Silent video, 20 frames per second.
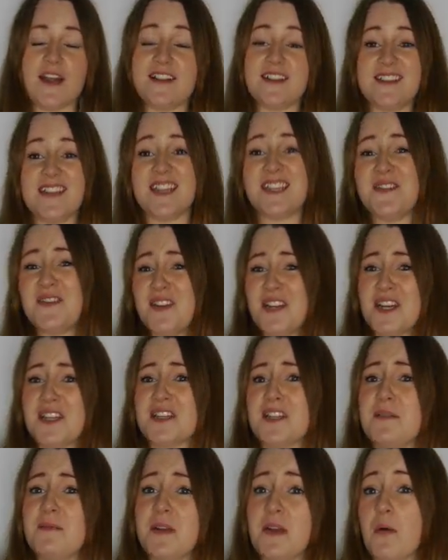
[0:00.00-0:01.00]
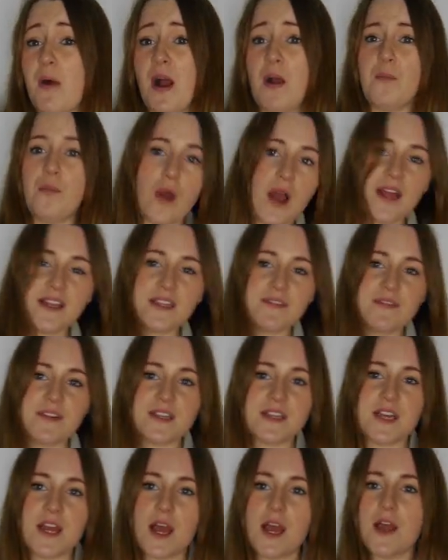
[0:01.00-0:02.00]
Today's video is going to be quite a wordy
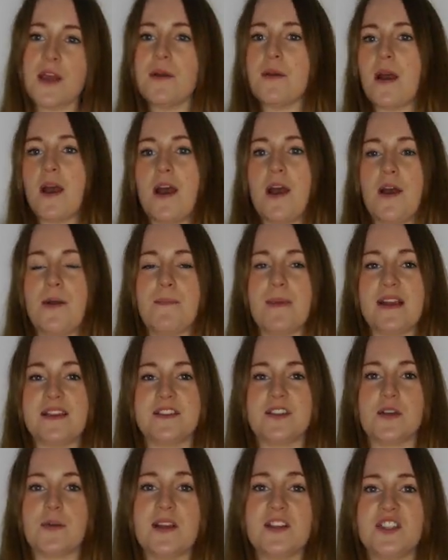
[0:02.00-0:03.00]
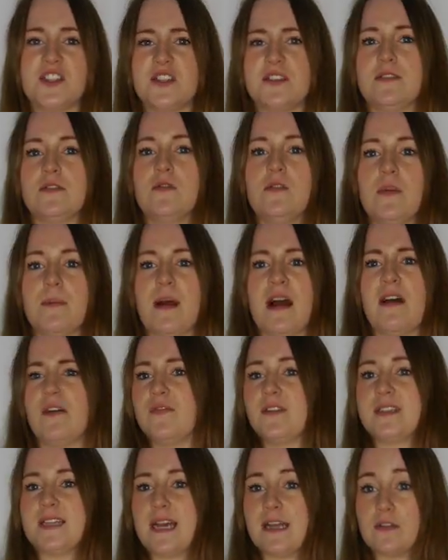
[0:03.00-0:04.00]
video, as the question is all
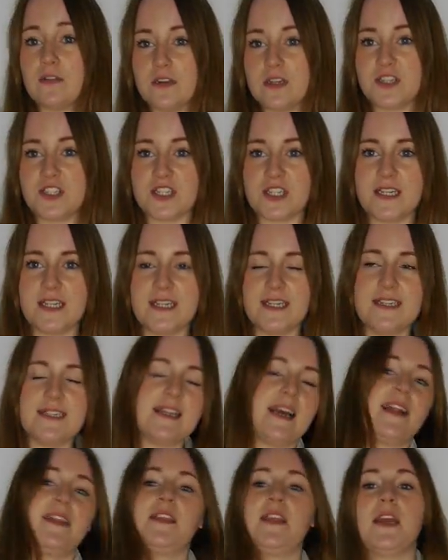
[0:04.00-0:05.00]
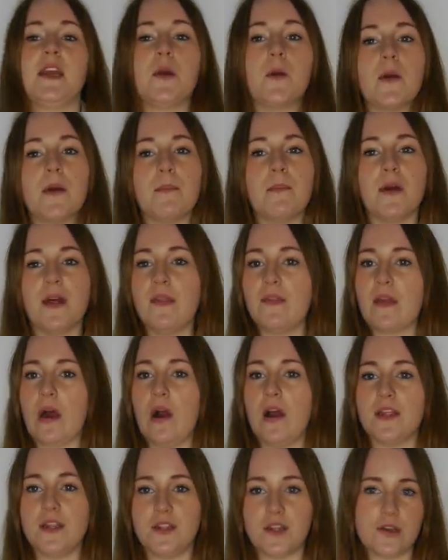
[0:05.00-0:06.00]
about the technologies and the equipment that
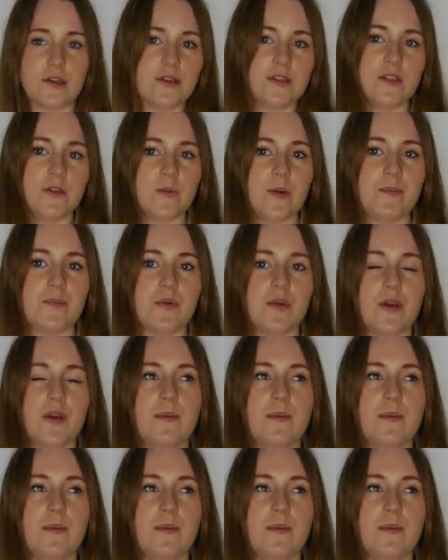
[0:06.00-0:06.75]
I use when